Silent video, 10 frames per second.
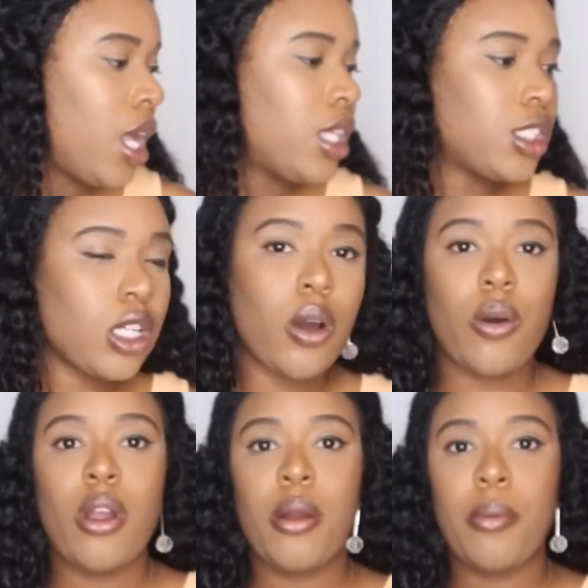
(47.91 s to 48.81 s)
So
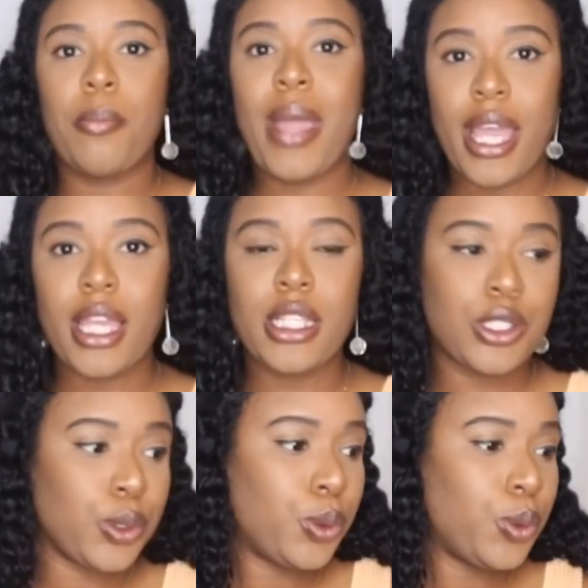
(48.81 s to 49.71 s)
back
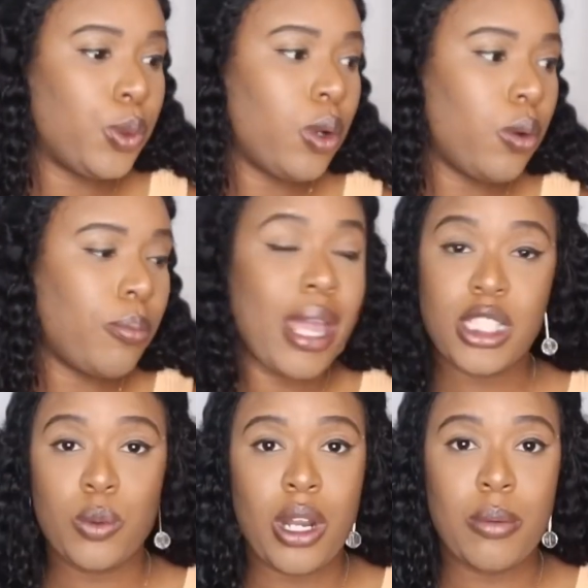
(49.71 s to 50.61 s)
to
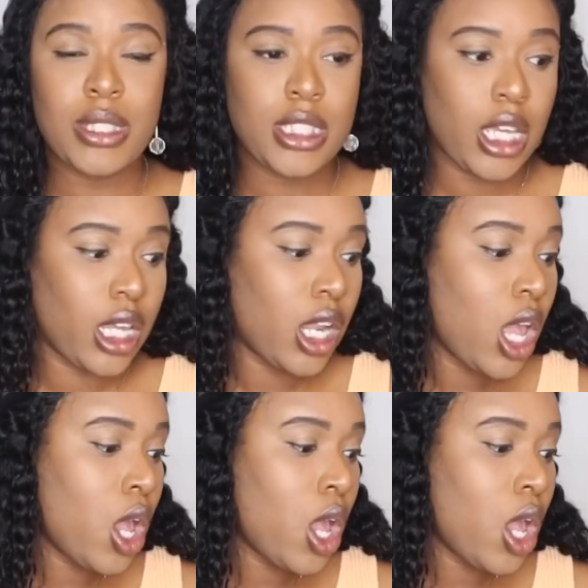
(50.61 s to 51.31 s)
what I was saying.